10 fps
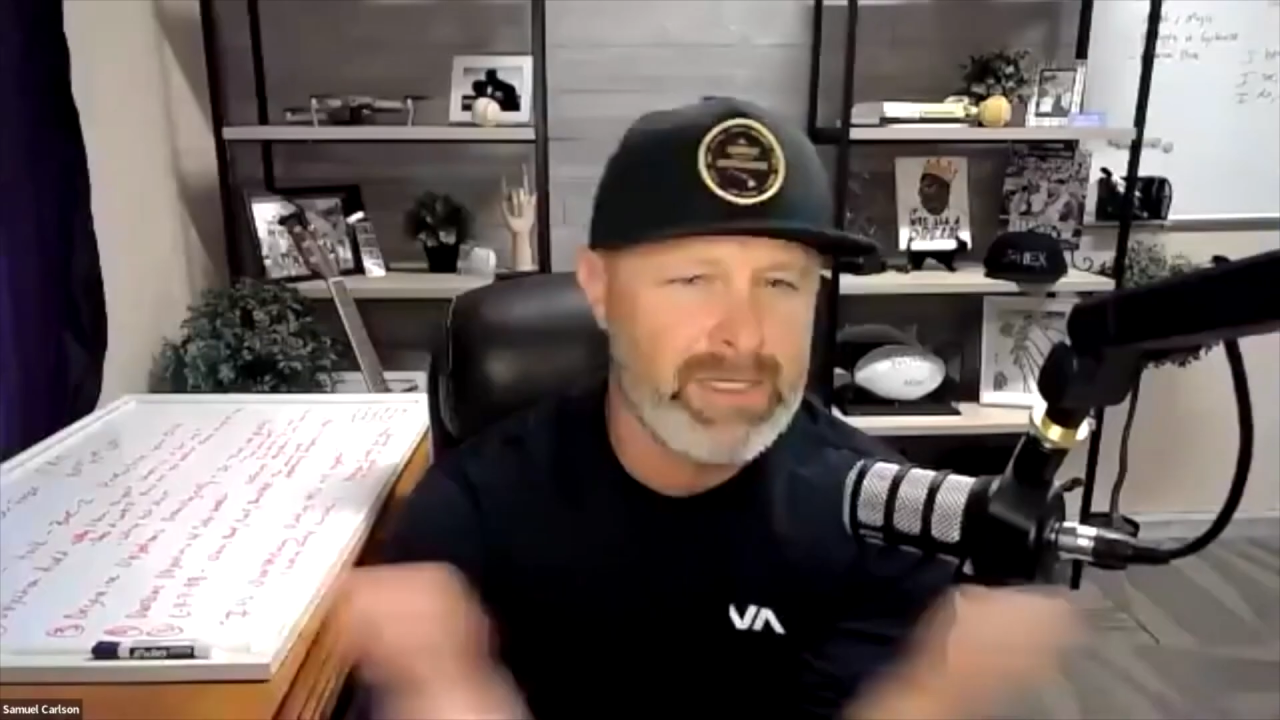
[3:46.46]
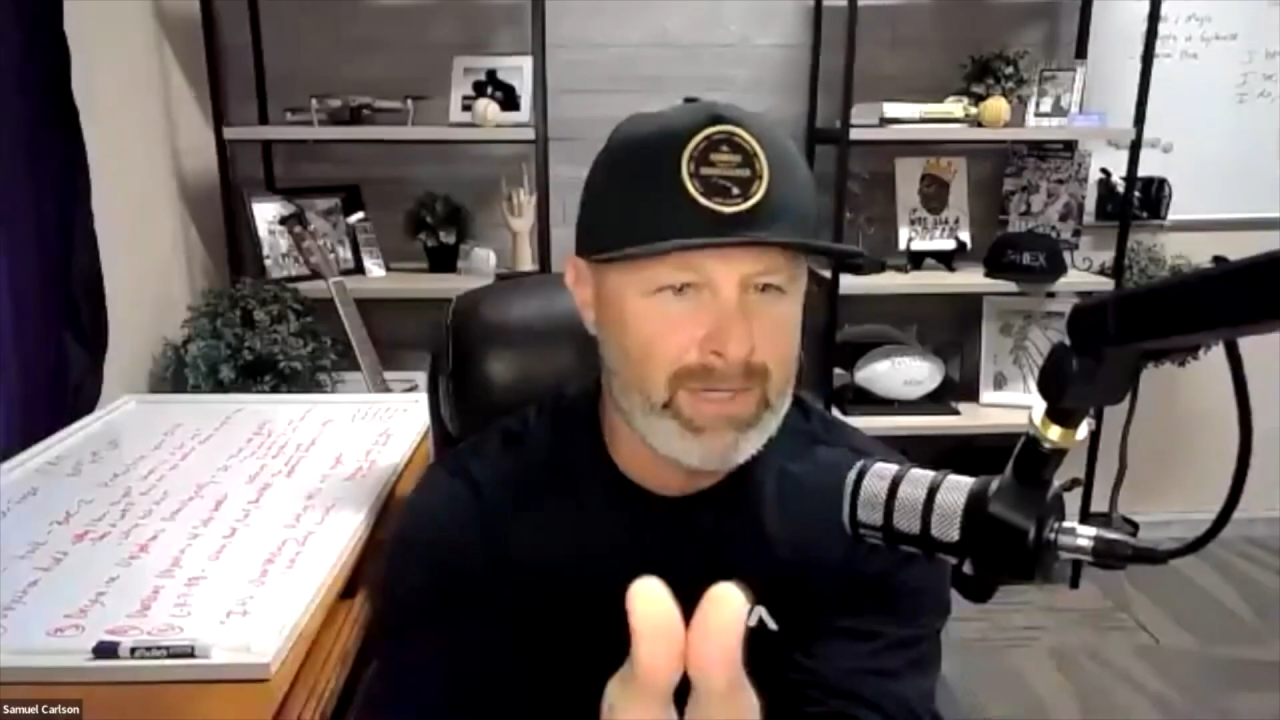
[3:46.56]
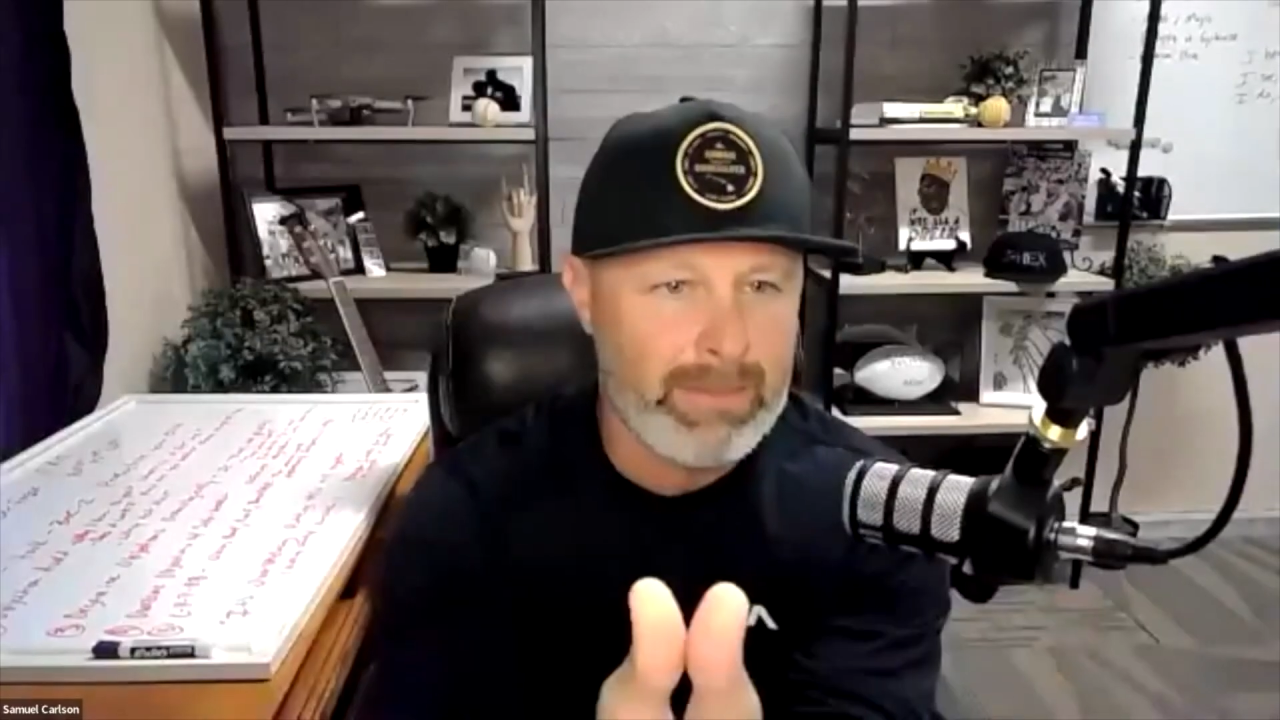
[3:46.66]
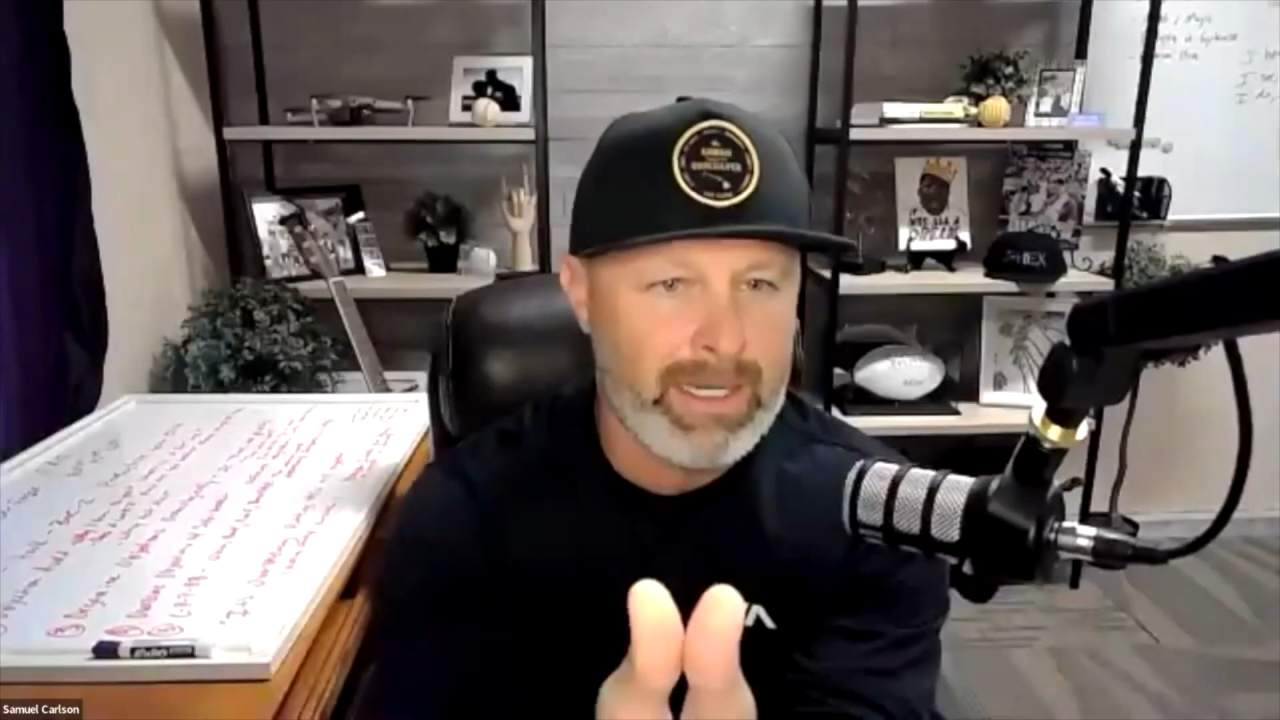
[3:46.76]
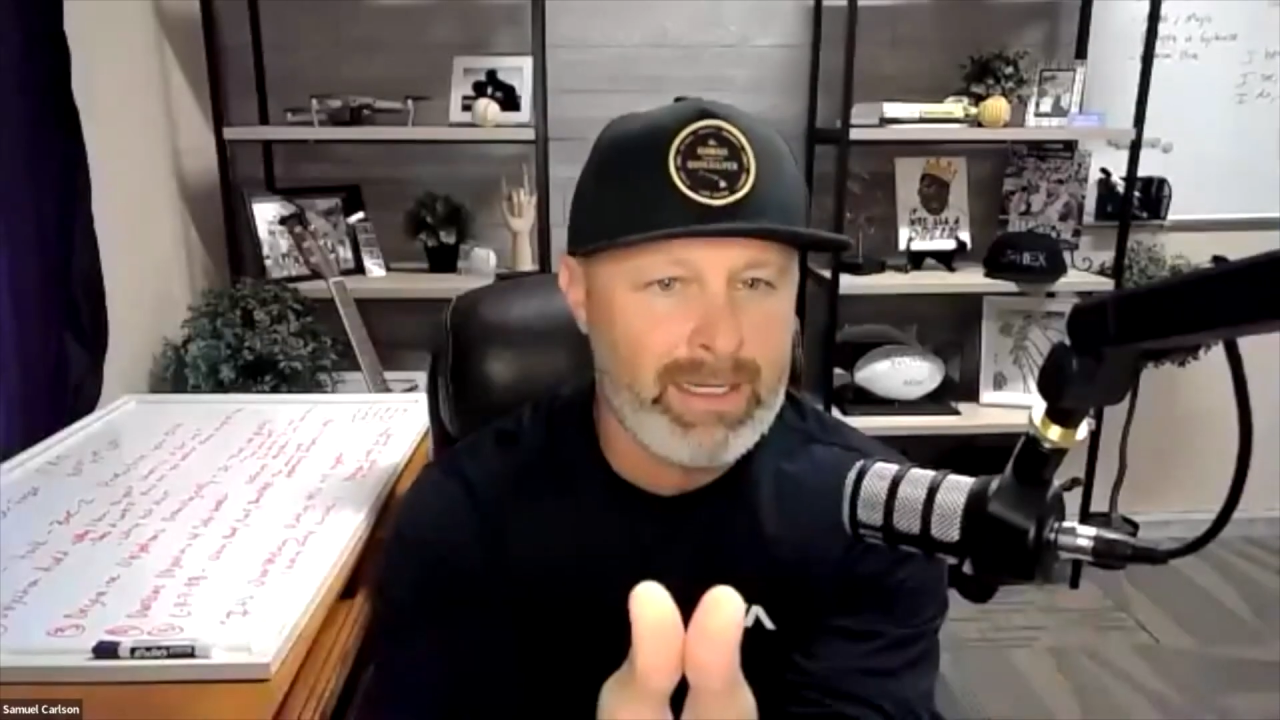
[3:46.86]

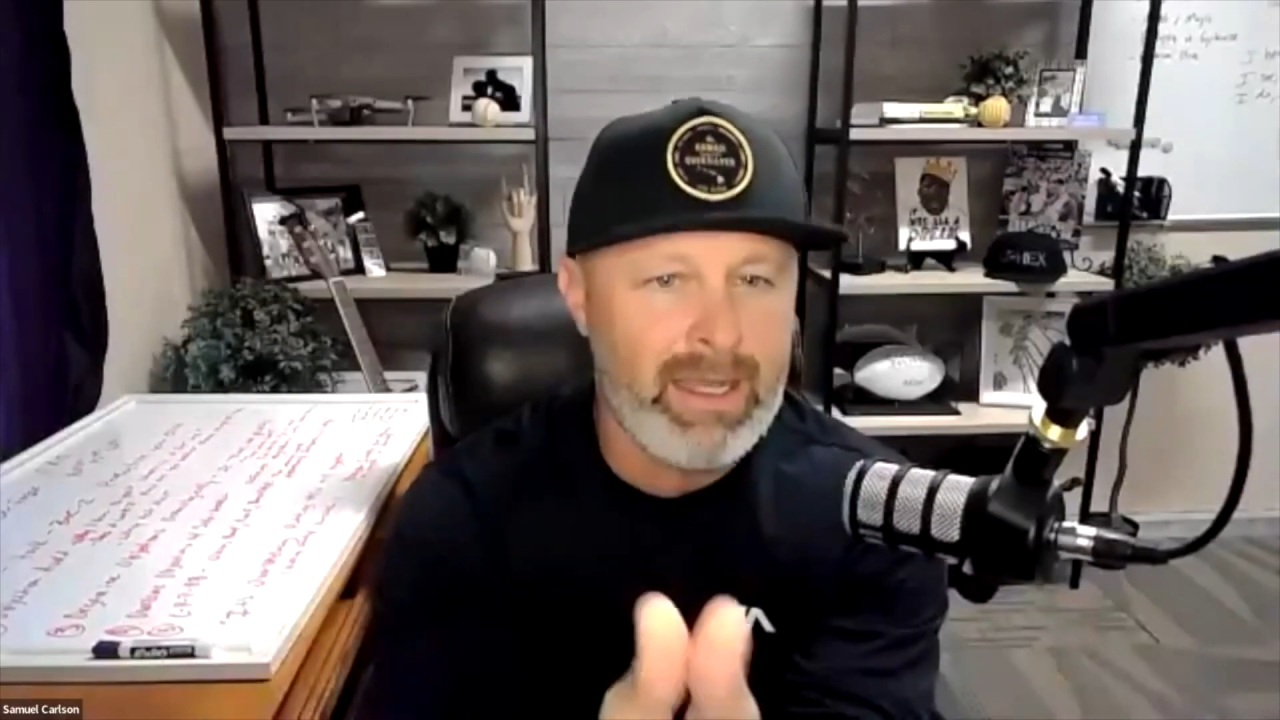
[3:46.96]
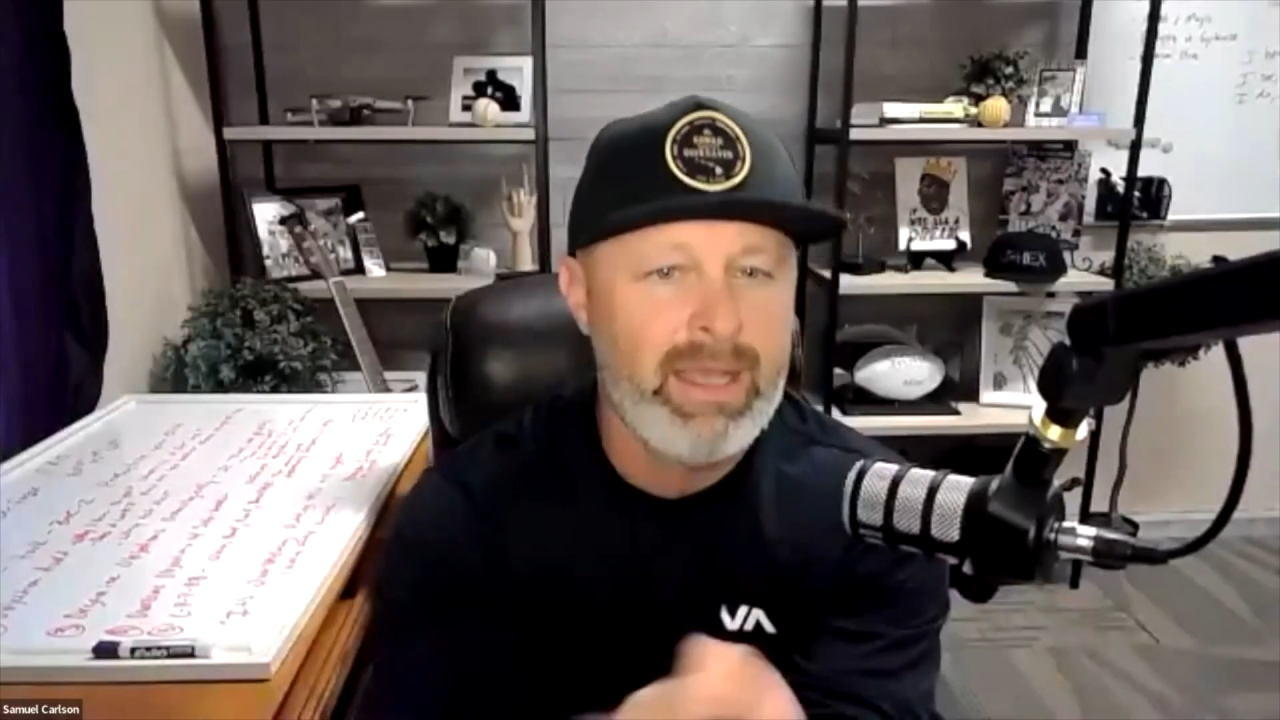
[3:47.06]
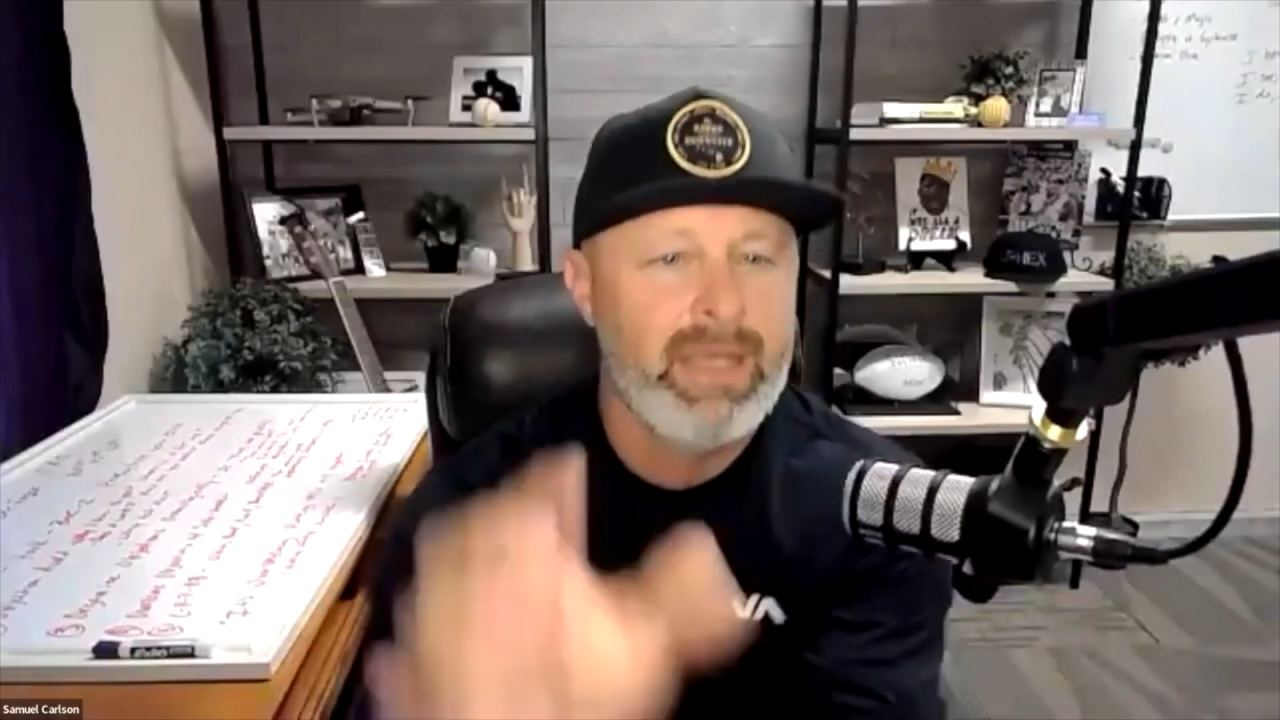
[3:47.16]
what I mean?